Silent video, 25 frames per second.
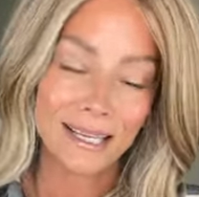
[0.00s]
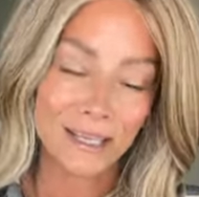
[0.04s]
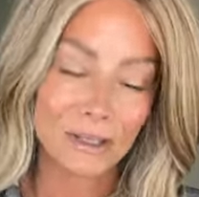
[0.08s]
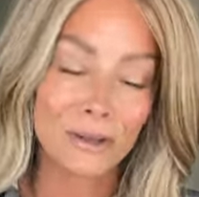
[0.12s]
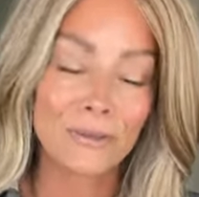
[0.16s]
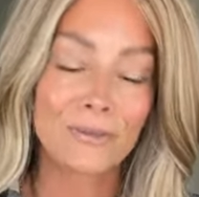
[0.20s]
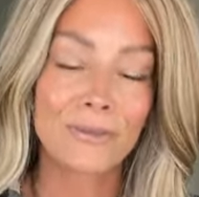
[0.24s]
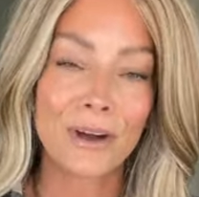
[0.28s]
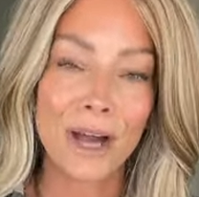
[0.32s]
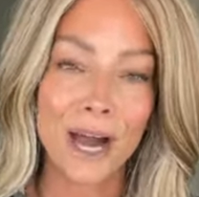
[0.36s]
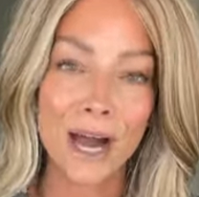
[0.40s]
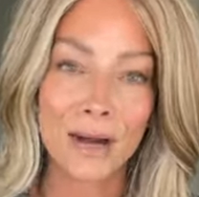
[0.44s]

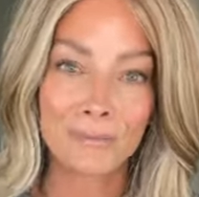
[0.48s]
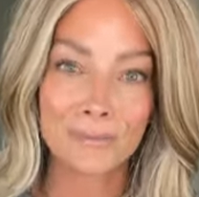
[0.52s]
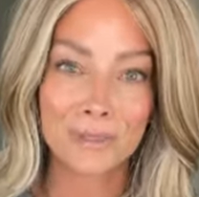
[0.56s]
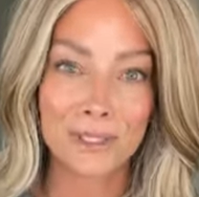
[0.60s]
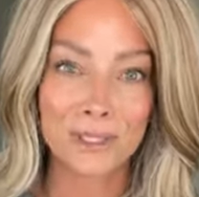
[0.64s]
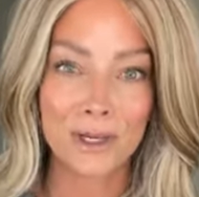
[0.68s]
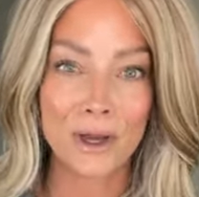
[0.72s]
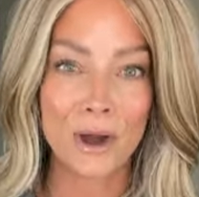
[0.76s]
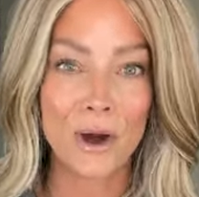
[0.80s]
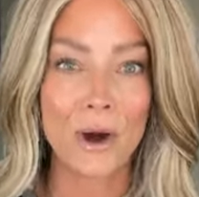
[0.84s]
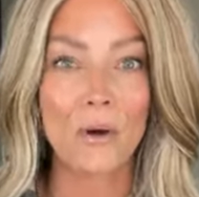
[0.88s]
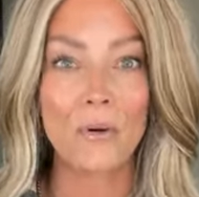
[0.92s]
you've come
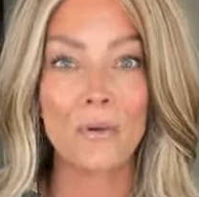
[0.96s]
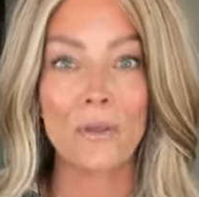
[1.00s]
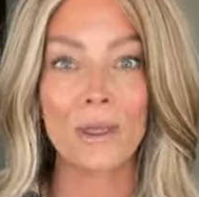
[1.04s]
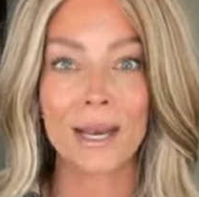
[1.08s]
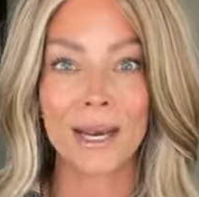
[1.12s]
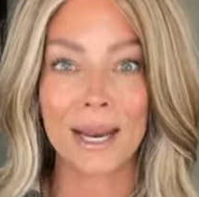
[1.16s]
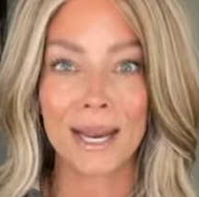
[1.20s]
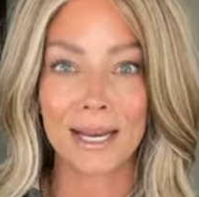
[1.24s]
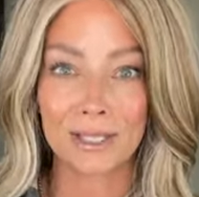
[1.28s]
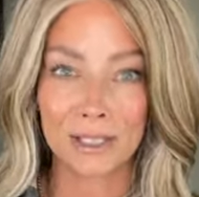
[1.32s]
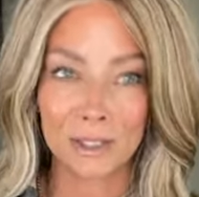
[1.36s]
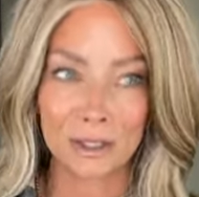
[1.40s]
to know
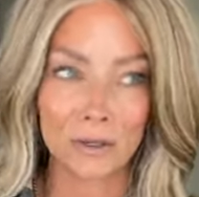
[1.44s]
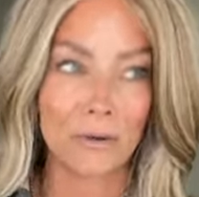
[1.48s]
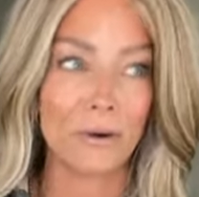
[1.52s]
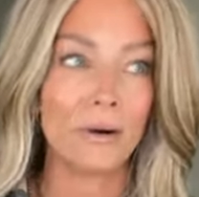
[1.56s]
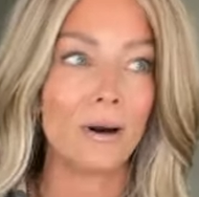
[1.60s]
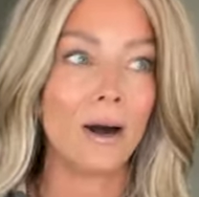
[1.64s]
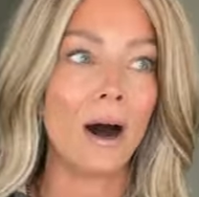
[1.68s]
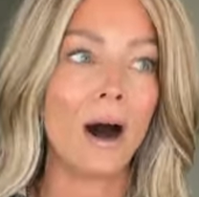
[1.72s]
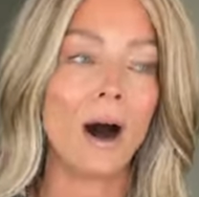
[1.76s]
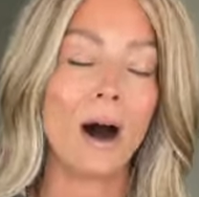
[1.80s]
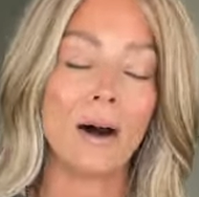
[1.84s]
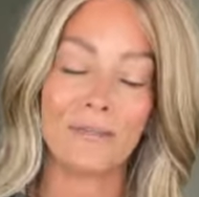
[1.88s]
that I
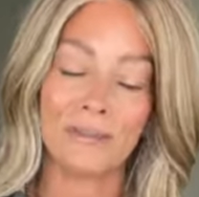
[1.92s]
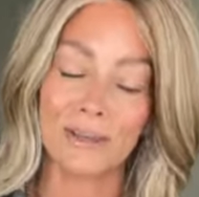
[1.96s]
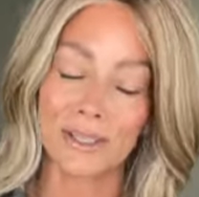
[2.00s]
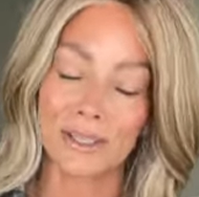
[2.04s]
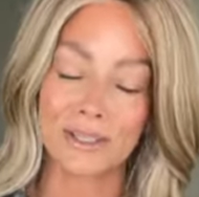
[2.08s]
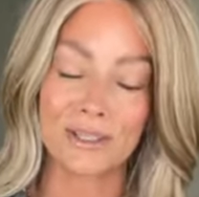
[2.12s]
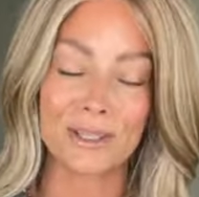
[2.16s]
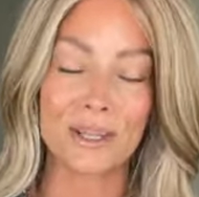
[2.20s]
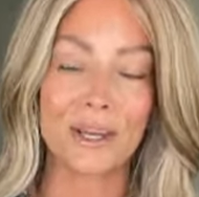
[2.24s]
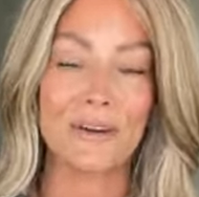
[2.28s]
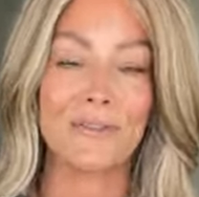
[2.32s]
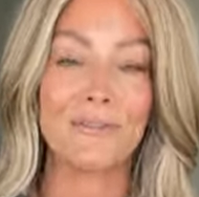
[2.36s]
do
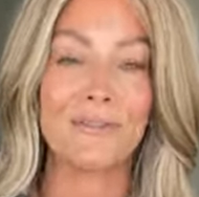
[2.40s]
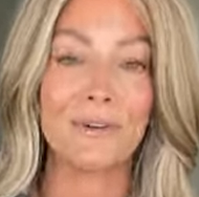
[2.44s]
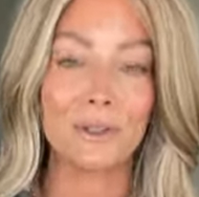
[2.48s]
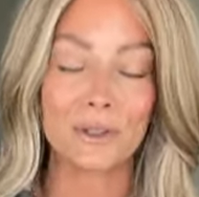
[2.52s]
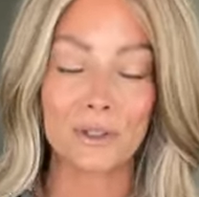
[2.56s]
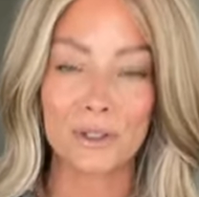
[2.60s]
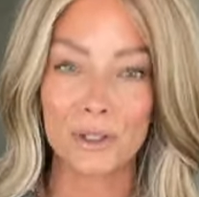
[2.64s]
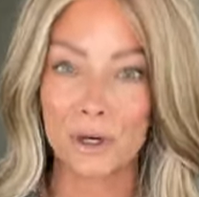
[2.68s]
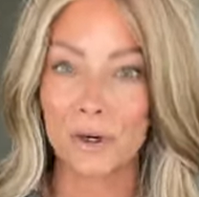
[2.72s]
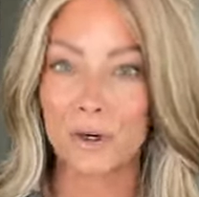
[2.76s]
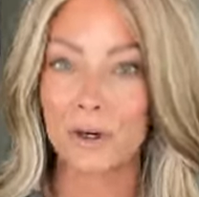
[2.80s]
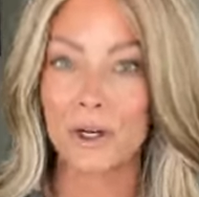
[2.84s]
obviously a
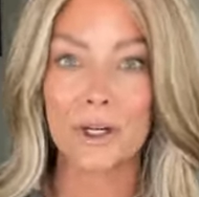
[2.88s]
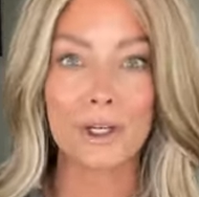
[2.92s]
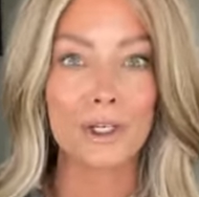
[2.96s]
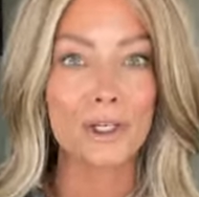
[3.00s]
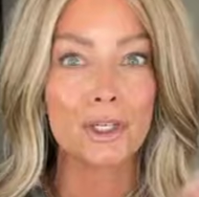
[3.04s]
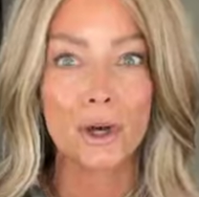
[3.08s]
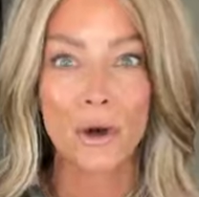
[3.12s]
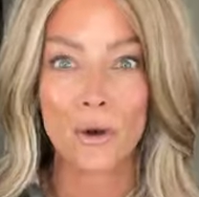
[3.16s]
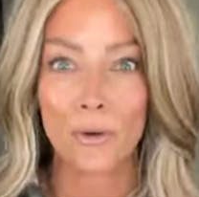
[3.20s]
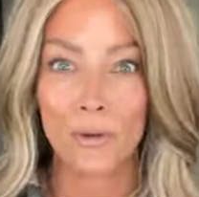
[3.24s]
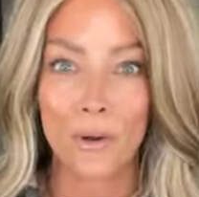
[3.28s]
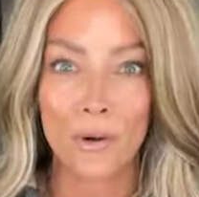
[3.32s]
full turn
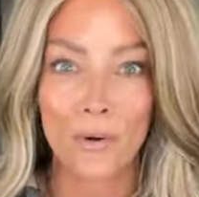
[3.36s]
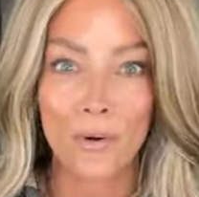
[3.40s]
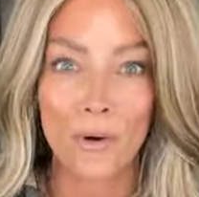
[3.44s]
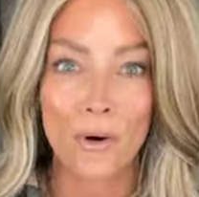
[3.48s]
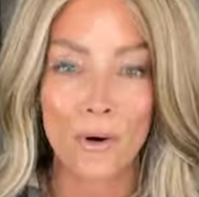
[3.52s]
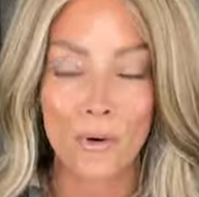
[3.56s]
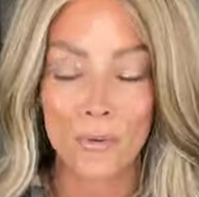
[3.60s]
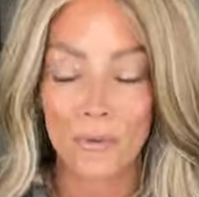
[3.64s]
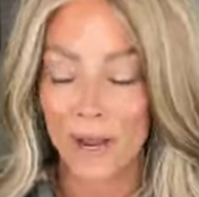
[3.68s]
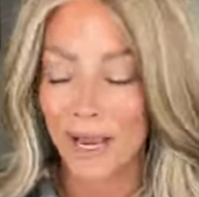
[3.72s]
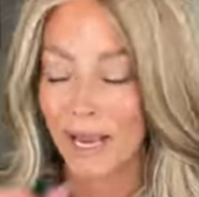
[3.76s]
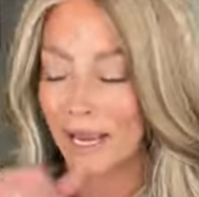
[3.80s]
and show the
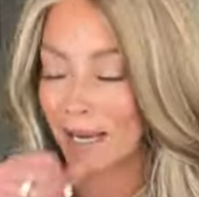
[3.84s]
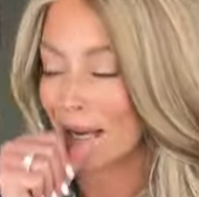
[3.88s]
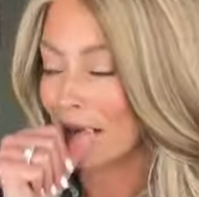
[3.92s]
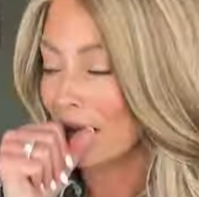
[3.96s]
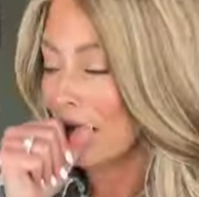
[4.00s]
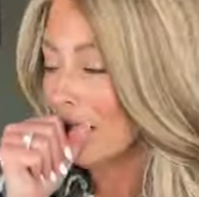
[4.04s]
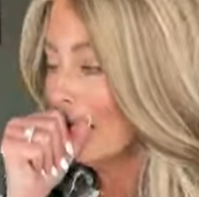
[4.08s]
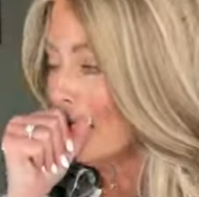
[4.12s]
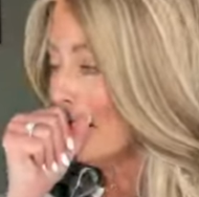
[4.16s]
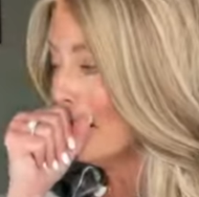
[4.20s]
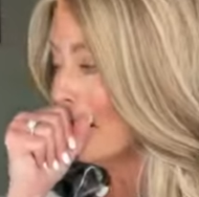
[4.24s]
whole wig.